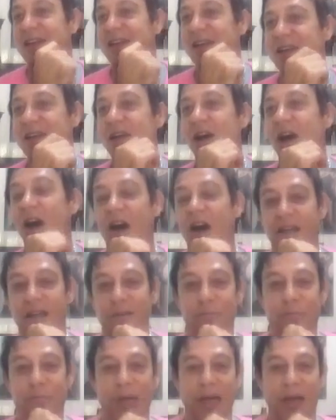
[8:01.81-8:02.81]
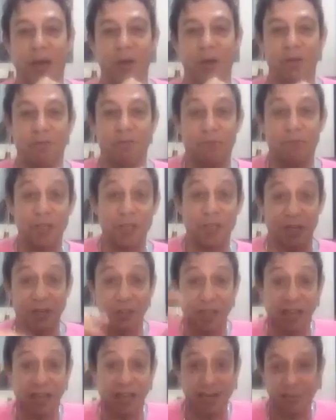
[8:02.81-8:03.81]
higher power
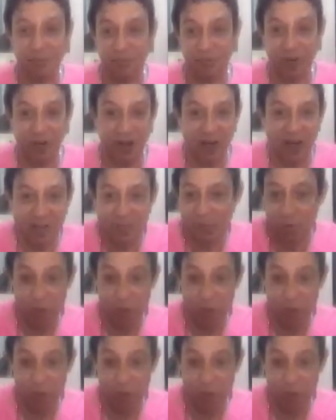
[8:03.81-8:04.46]
video game vibe